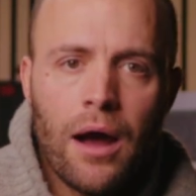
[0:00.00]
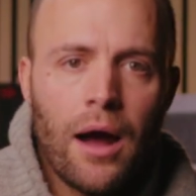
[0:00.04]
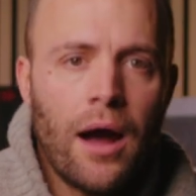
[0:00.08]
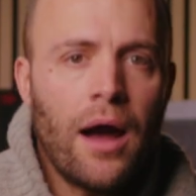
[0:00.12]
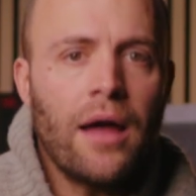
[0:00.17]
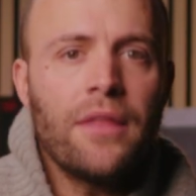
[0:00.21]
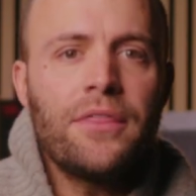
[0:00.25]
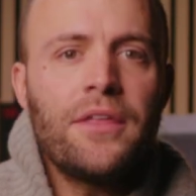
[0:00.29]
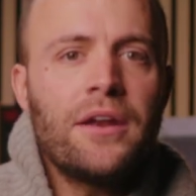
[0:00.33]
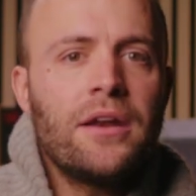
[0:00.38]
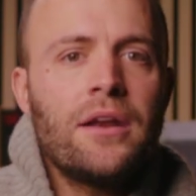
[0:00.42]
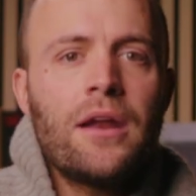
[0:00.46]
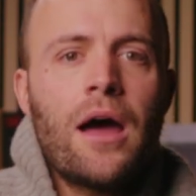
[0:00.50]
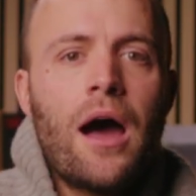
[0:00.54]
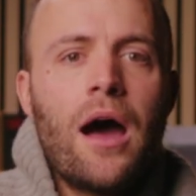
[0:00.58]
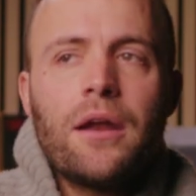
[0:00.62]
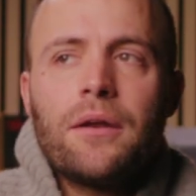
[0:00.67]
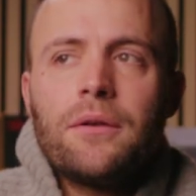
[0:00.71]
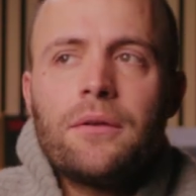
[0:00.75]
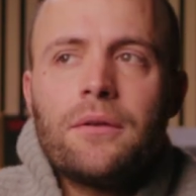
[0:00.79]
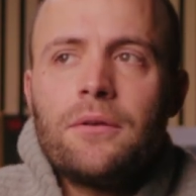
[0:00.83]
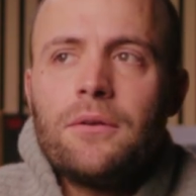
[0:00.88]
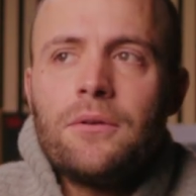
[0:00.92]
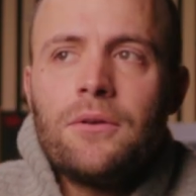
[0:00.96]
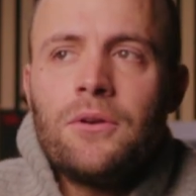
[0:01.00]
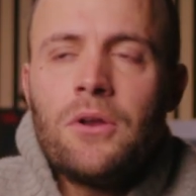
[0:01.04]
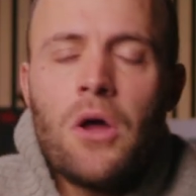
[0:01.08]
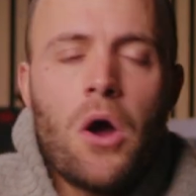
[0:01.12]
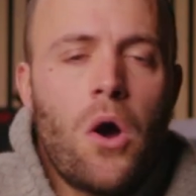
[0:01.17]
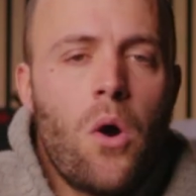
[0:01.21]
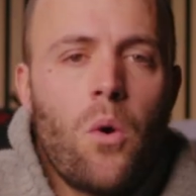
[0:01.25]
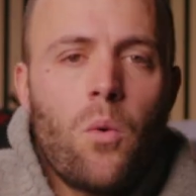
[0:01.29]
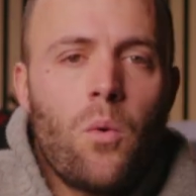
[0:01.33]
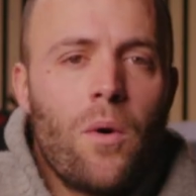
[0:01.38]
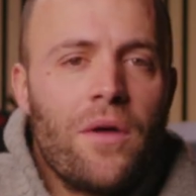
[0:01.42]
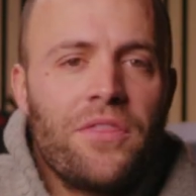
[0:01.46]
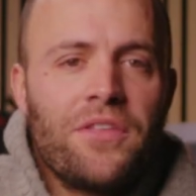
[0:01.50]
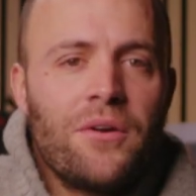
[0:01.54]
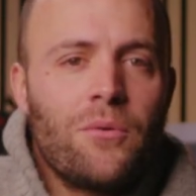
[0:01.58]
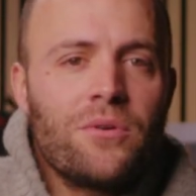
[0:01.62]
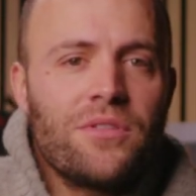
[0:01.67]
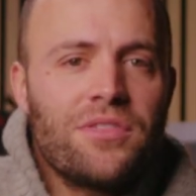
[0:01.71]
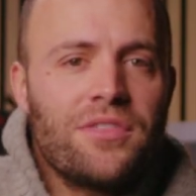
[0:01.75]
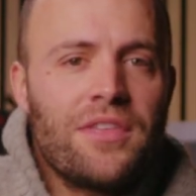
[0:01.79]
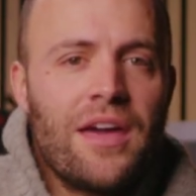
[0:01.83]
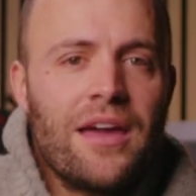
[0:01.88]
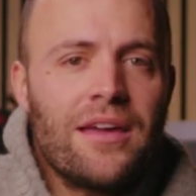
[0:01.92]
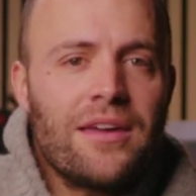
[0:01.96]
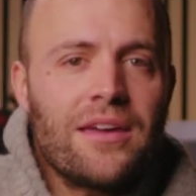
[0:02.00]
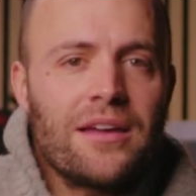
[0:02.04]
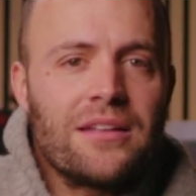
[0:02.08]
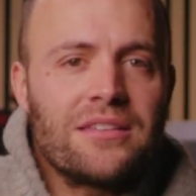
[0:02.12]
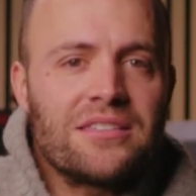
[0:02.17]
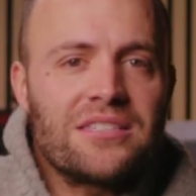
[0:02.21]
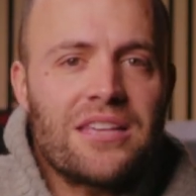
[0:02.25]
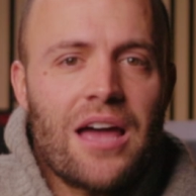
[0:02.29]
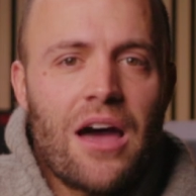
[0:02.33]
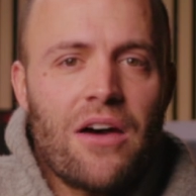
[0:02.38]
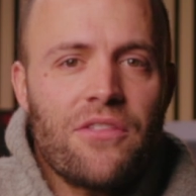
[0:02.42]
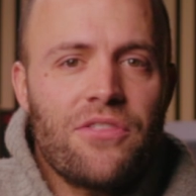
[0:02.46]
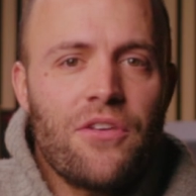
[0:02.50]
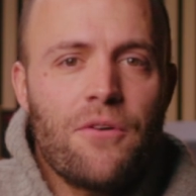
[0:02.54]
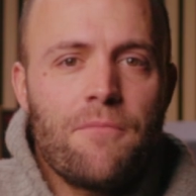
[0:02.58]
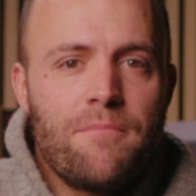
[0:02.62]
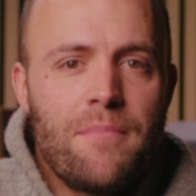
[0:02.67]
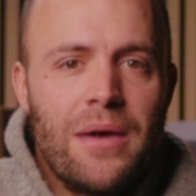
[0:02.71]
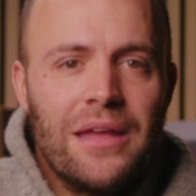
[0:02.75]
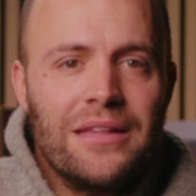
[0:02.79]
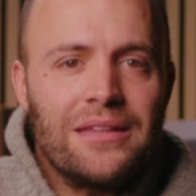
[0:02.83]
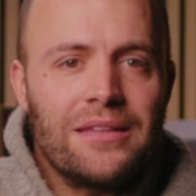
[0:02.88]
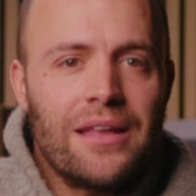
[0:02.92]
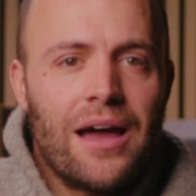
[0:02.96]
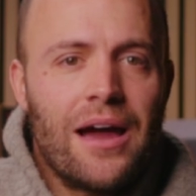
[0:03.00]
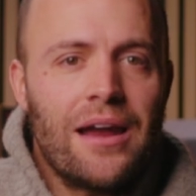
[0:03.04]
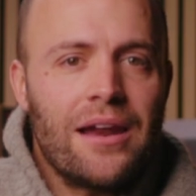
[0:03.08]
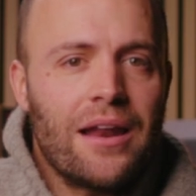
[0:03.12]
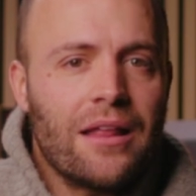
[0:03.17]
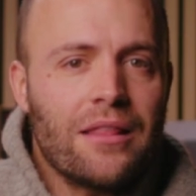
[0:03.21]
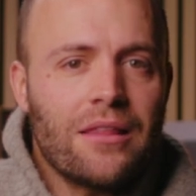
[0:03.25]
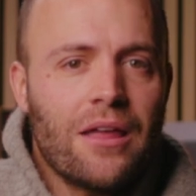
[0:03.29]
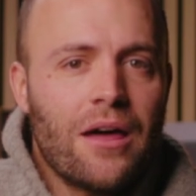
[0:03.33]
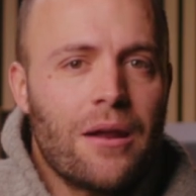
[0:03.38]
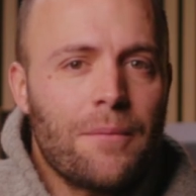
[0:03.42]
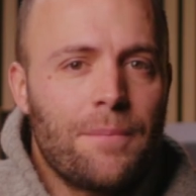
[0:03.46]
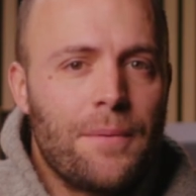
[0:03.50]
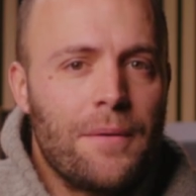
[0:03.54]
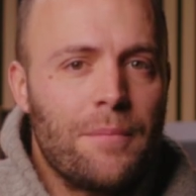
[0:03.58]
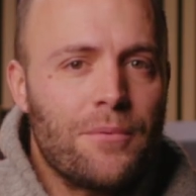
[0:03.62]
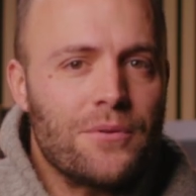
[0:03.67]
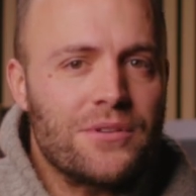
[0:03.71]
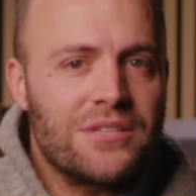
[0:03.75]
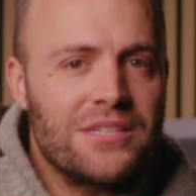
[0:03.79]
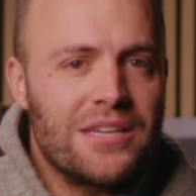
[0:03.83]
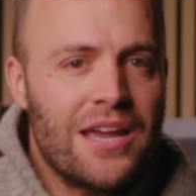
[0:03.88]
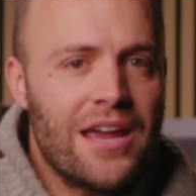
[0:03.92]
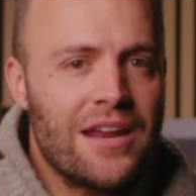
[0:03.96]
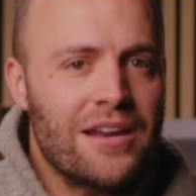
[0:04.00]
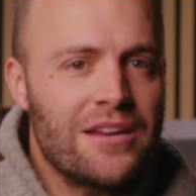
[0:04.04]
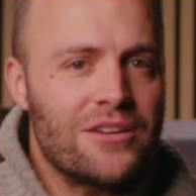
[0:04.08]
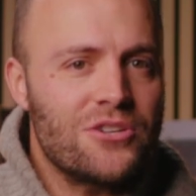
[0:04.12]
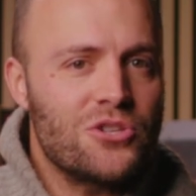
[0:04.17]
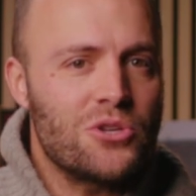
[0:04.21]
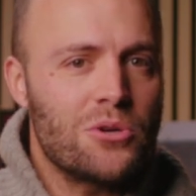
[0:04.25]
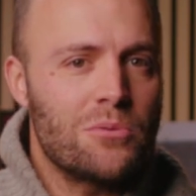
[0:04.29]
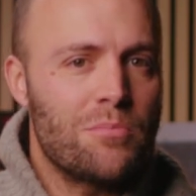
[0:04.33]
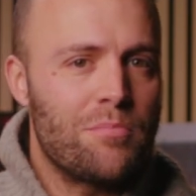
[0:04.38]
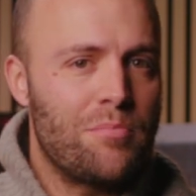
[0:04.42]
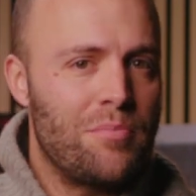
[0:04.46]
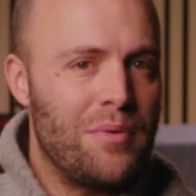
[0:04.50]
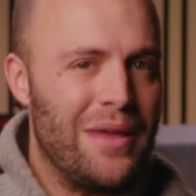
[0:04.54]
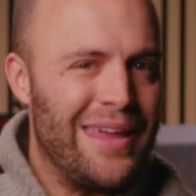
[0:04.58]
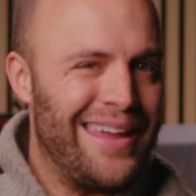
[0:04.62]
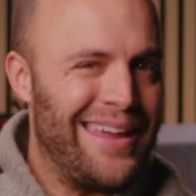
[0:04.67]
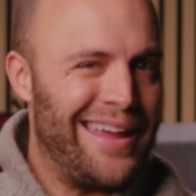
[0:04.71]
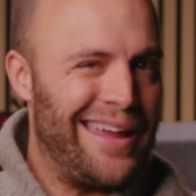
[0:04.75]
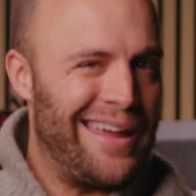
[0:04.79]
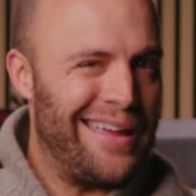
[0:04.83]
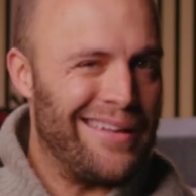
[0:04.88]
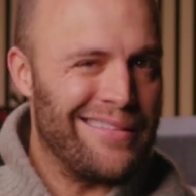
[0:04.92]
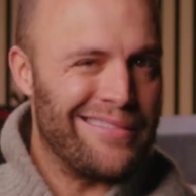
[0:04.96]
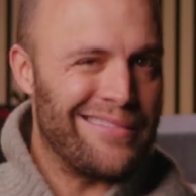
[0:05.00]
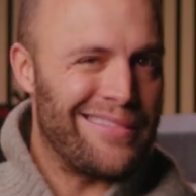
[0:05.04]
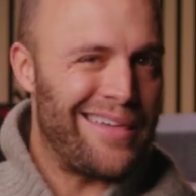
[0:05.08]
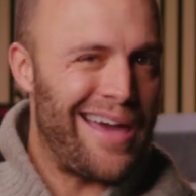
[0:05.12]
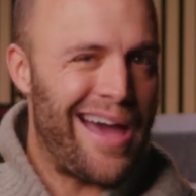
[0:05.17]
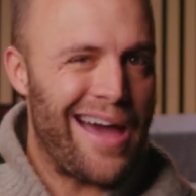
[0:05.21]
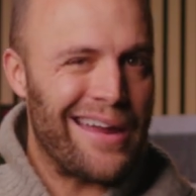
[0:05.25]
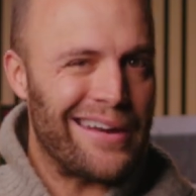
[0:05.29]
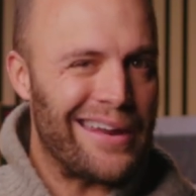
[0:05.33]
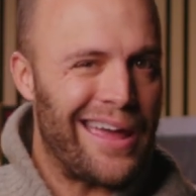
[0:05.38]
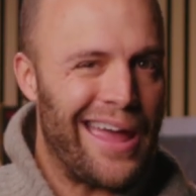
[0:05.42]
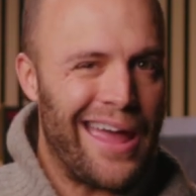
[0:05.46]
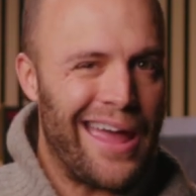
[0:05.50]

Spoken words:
I did not know what they were thinking. South of Midnight, a lot of people saying it should be in that